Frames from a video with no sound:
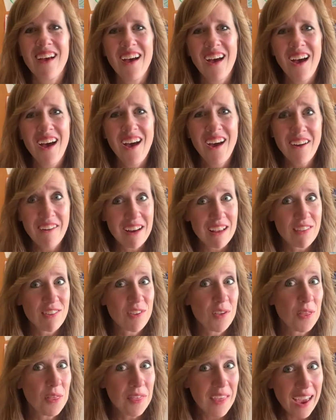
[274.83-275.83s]
All right,
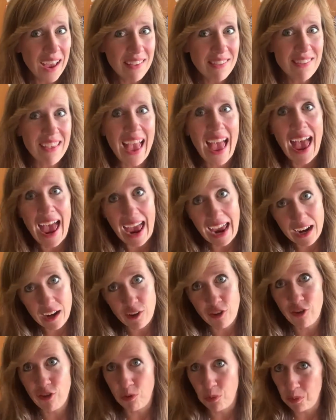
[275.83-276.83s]
so that's
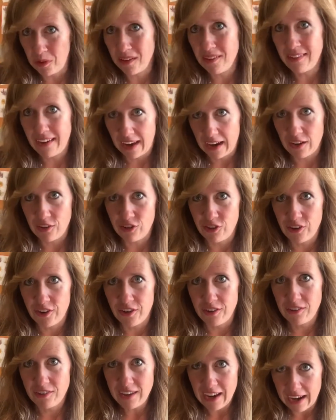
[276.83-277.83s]
actual
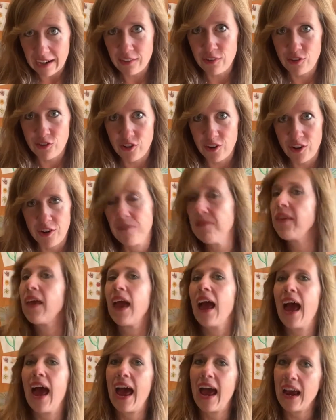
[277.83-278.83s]
texture.
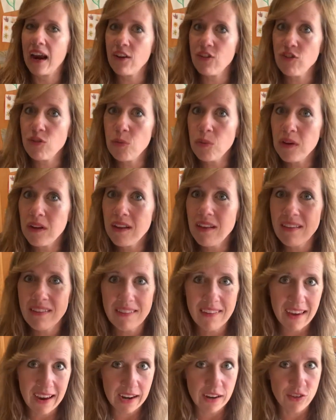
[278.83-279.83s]
Actual
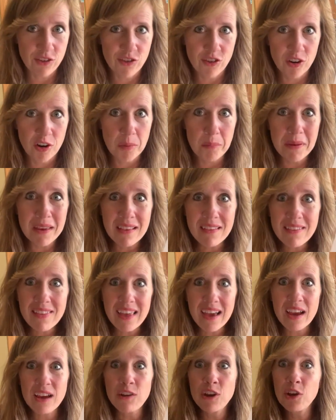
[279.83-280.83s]
texture means
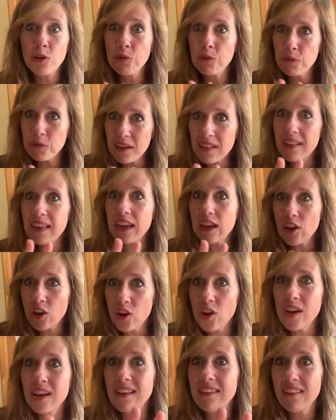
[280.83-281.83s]
that you really
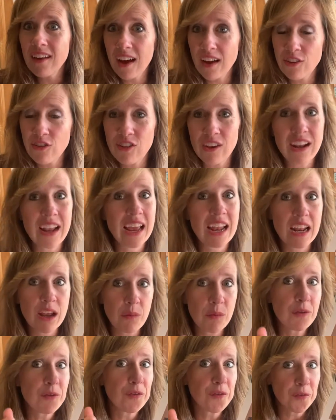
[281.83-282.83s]
could touch it and it
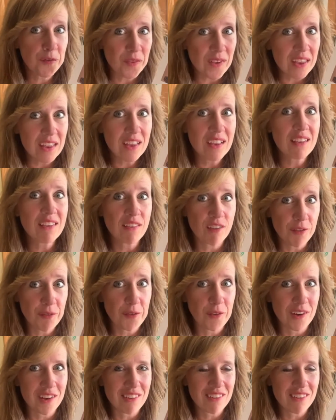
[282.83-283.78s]
would feel different.